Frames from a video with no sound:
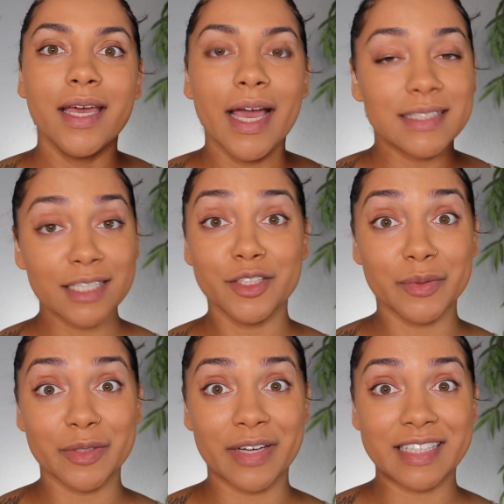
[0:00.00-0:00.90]
It's actually a
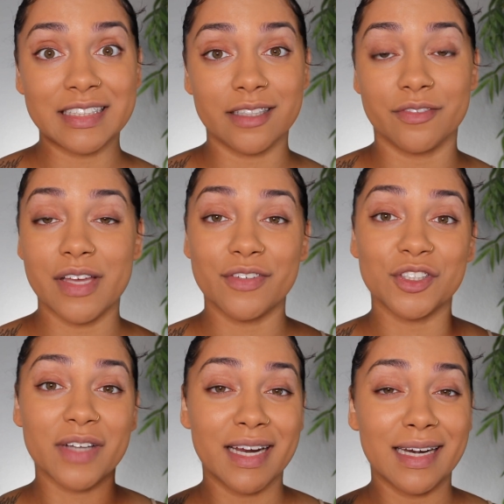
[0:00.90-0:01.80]
really great concealer. If you haven't
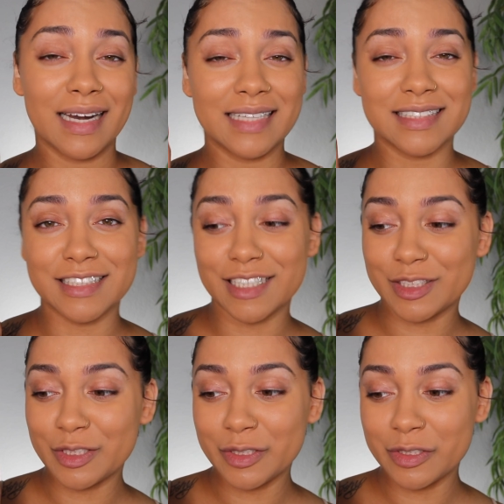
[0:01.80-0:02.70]
tried it, I
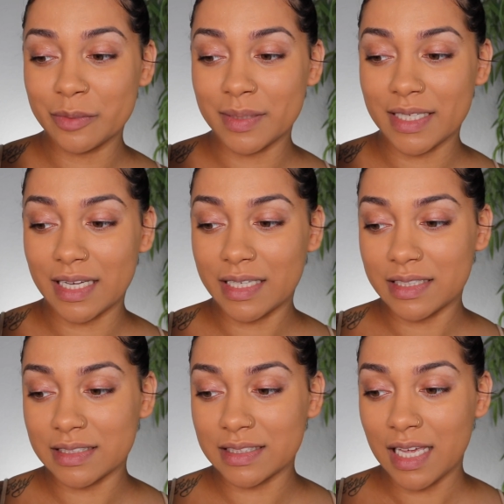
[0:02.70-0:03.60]
suggest you do
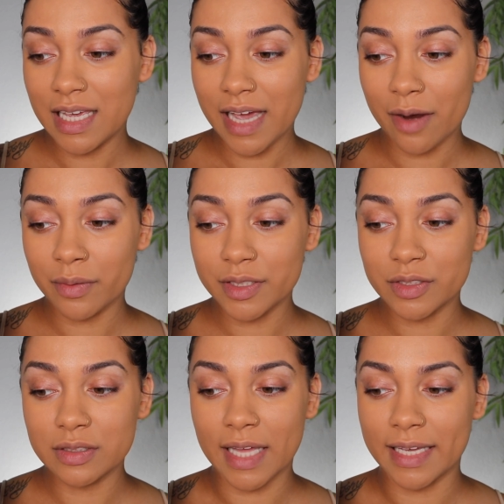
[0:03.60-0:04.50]
because I really
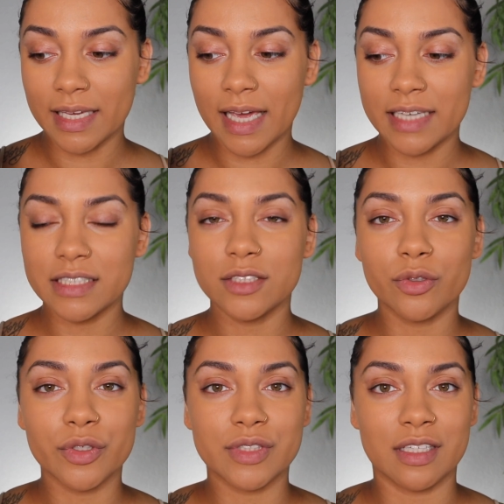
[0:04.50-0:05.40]
do like it. I just
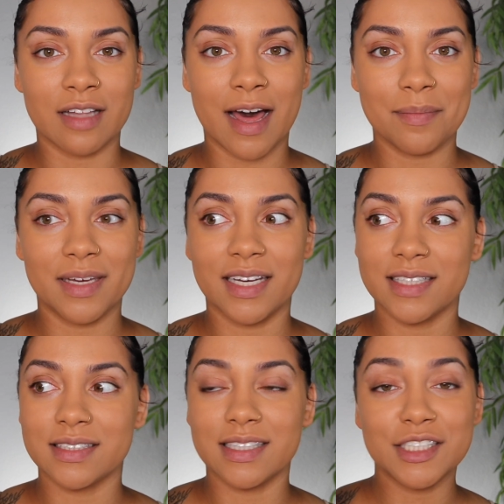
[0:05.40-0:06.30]
don't use it a lot
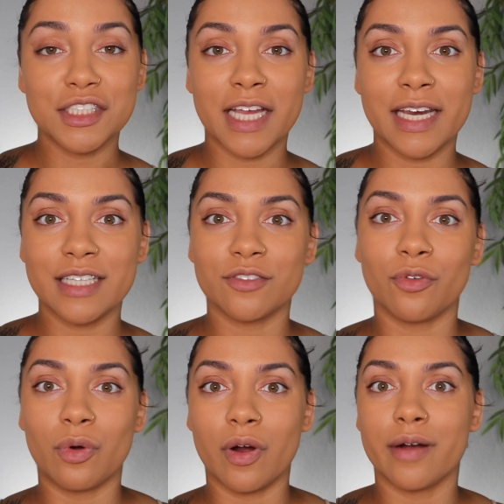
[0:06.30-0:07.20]
because this shade is
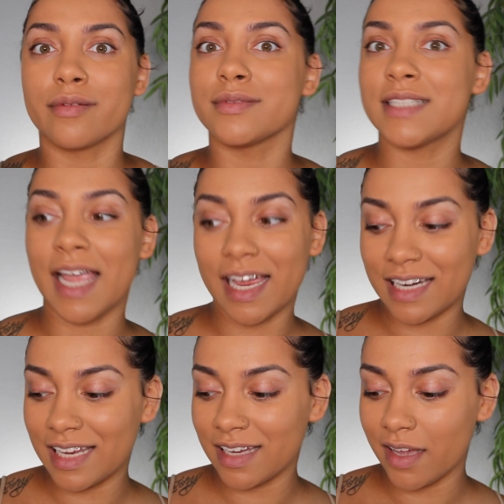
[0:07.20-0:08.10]
for
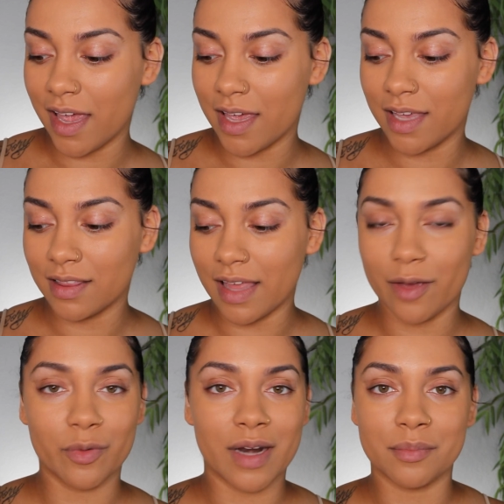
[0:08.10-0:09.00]
tanning, and
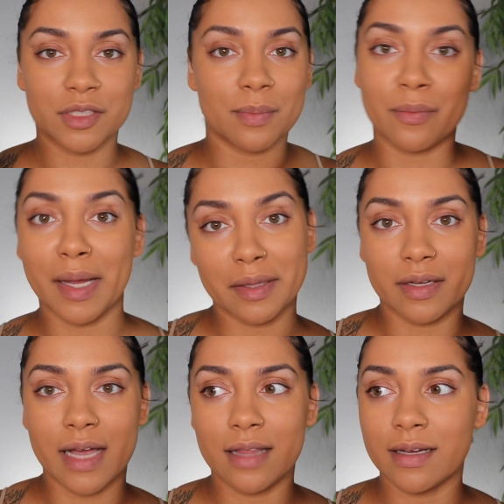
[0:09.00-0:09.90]
like when I'm just my regular
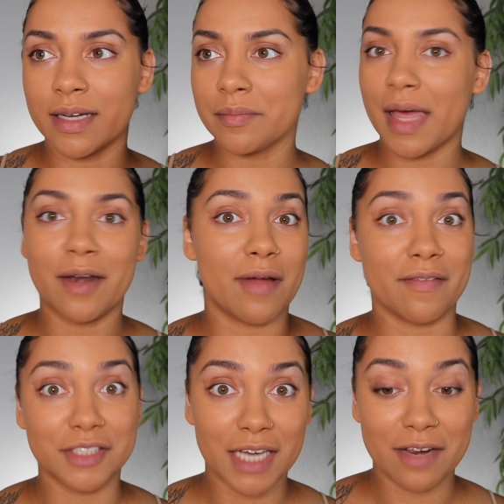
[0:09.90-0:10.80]
color, I don't
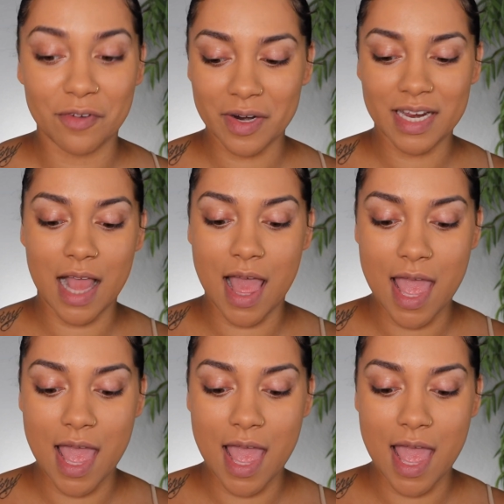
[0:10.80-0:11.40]
have a shade for it.